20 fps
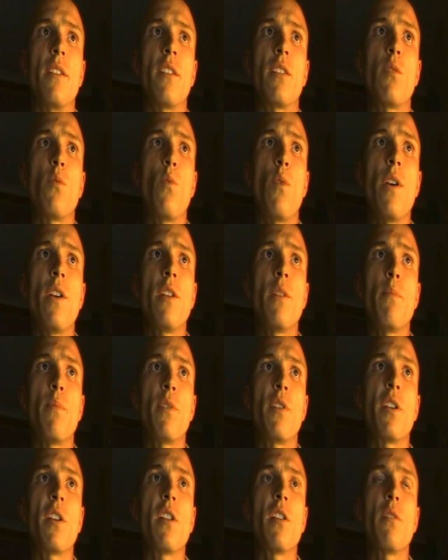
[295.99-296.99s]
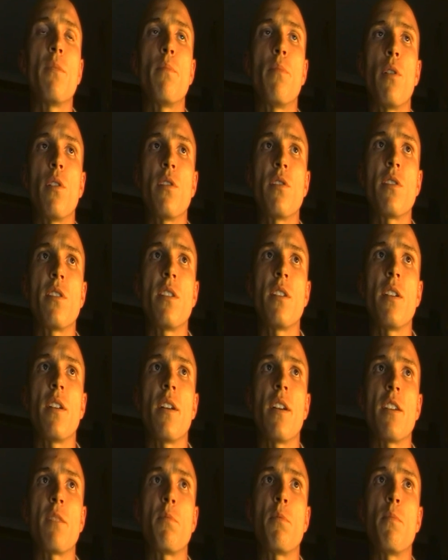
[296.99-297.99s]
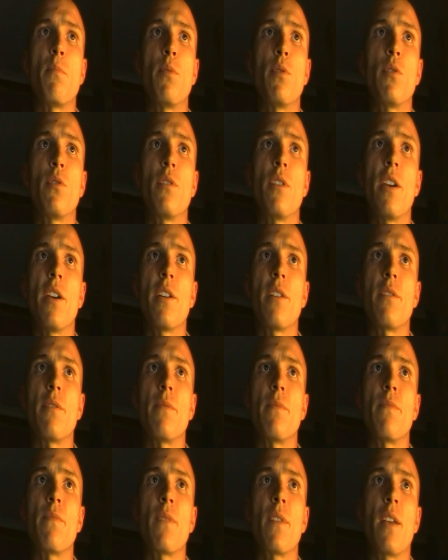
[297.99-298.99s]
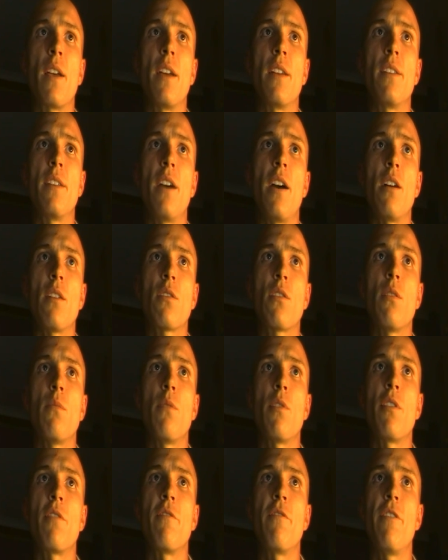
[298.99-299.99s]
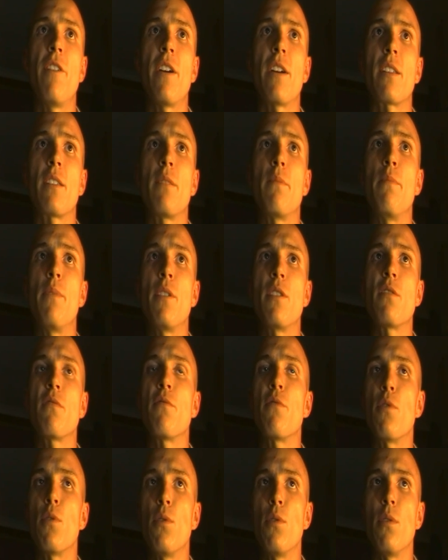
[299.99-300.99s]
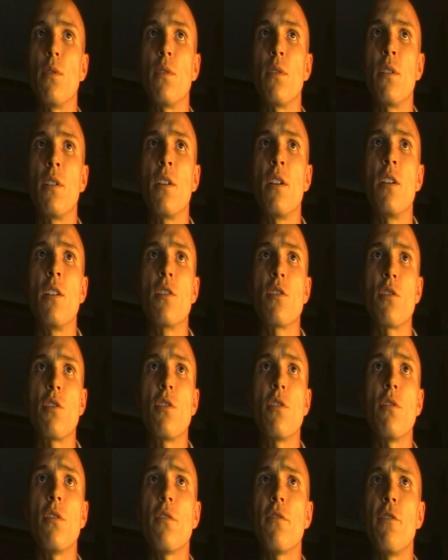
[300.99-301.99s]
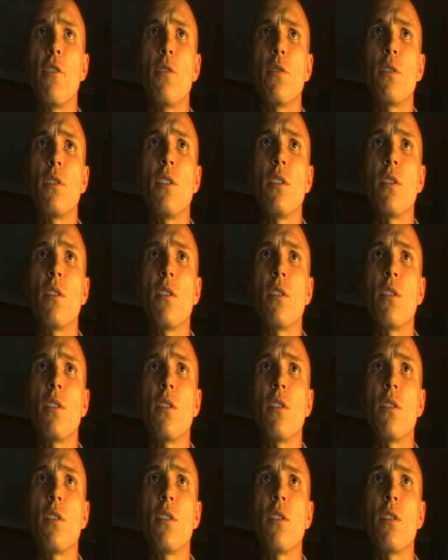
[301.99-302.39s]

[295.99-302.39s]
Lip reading: that the way the particular policy has been put together and the outcome are in fact best for all. So you're not